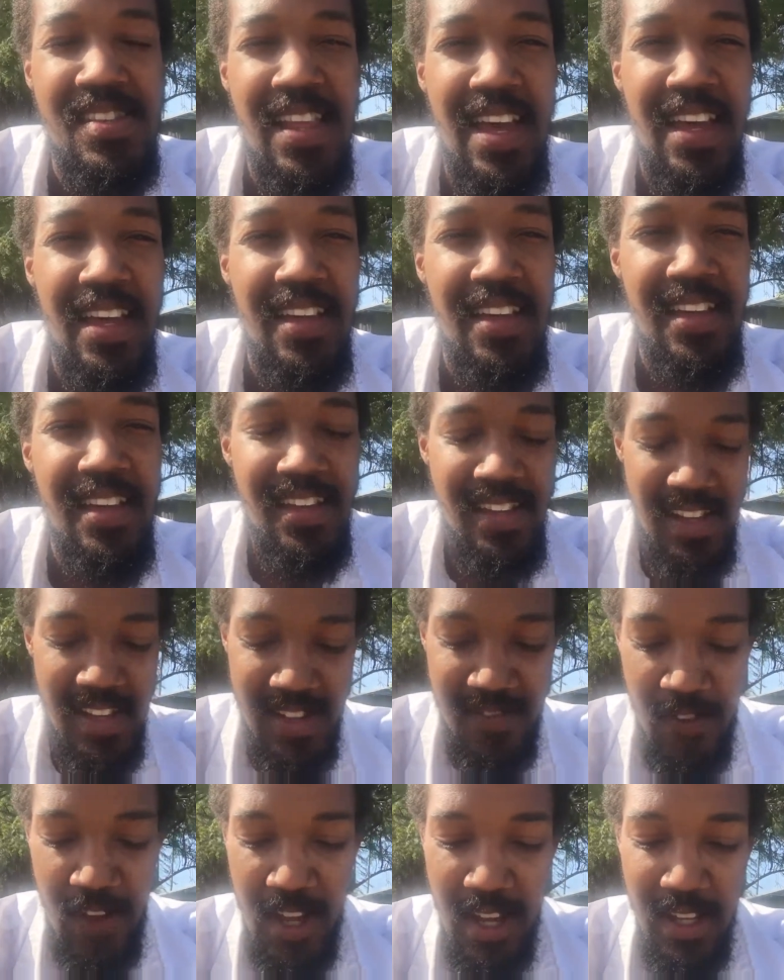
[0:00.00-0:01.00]
Like
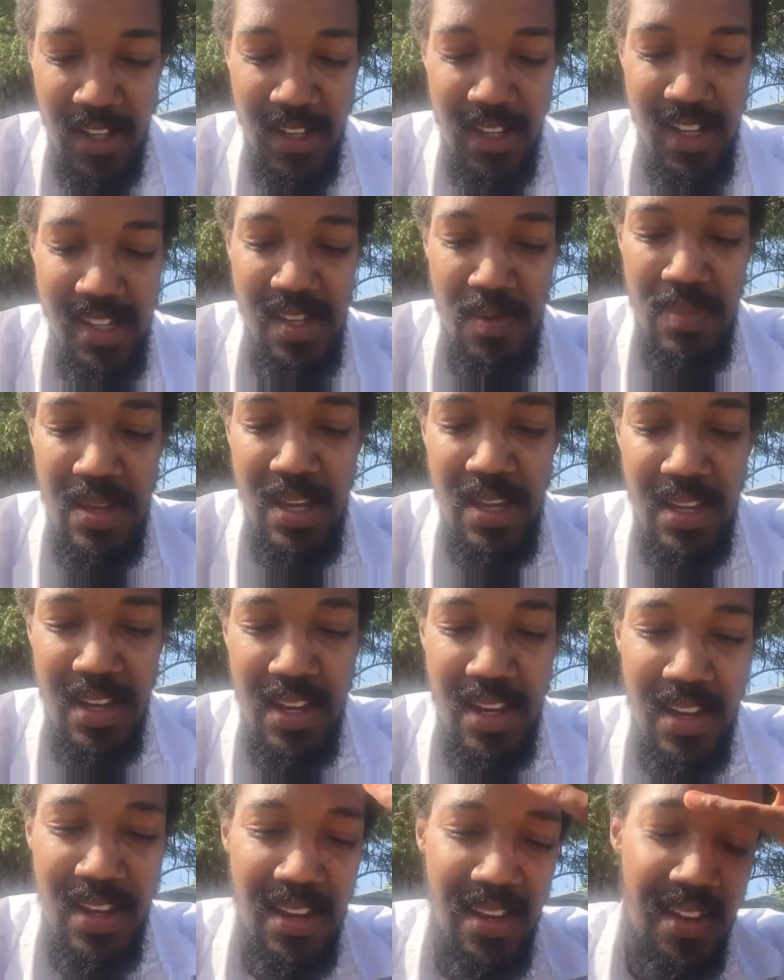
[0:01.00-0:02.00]
vegan doesn't
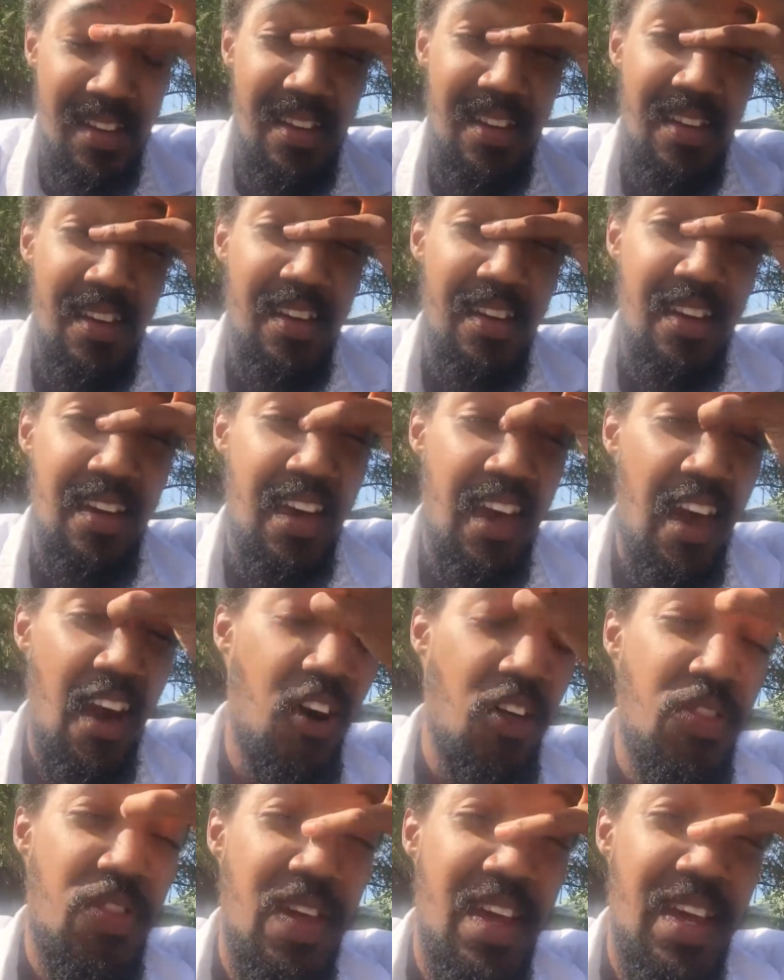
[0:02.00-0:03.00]
mean
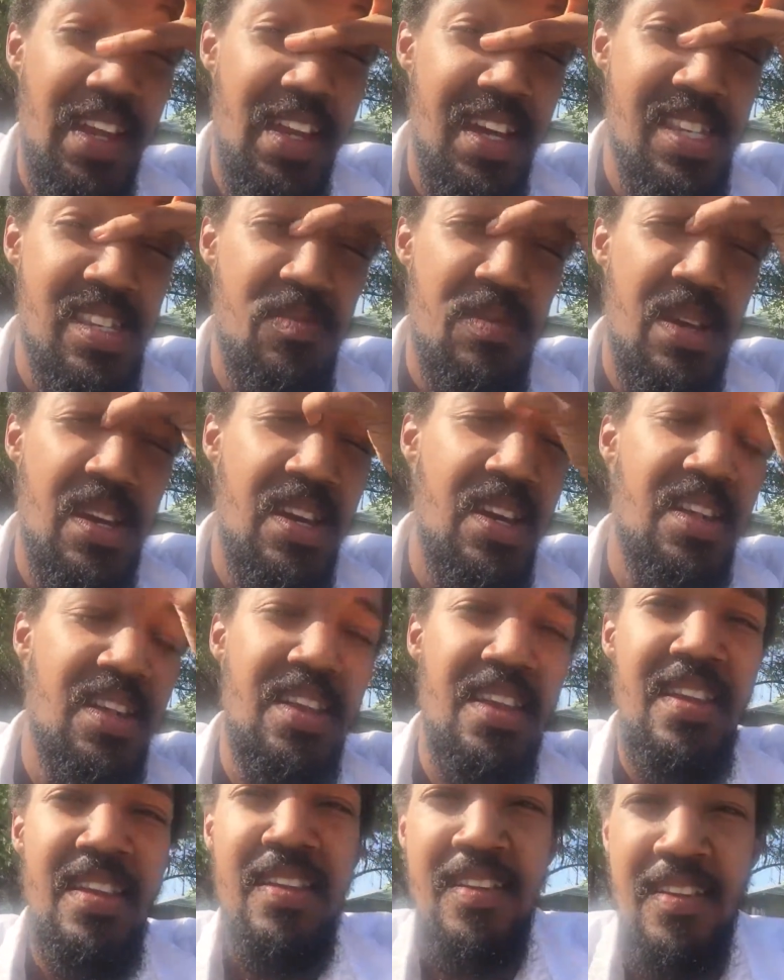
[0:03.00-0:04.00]
healthy. It doesn't
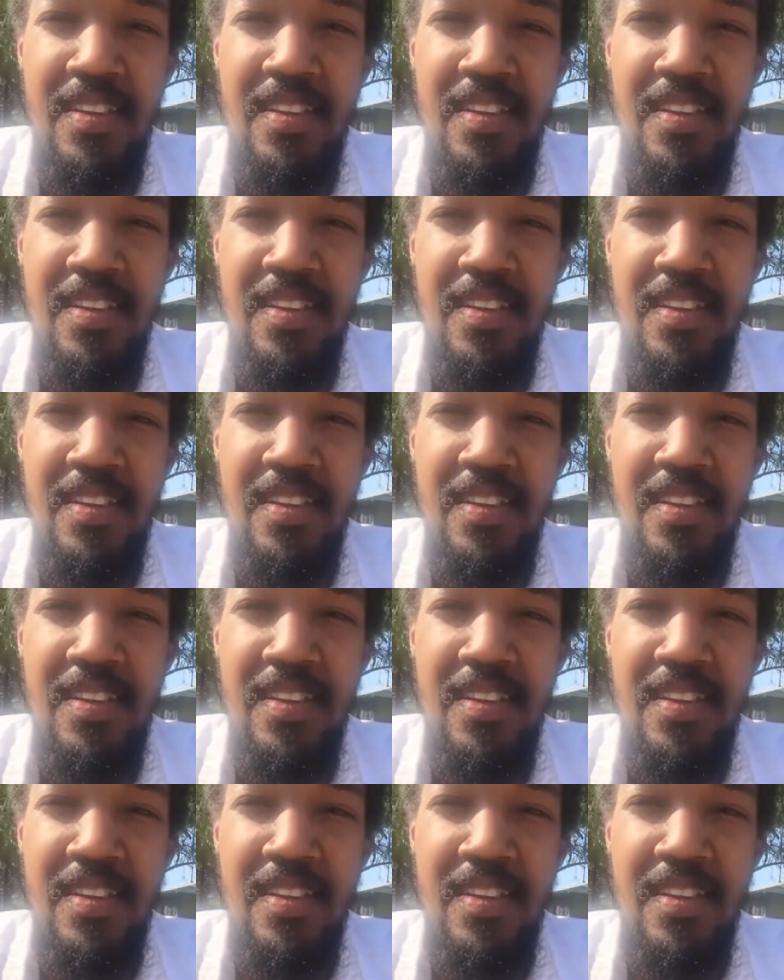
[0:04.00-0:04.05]
mean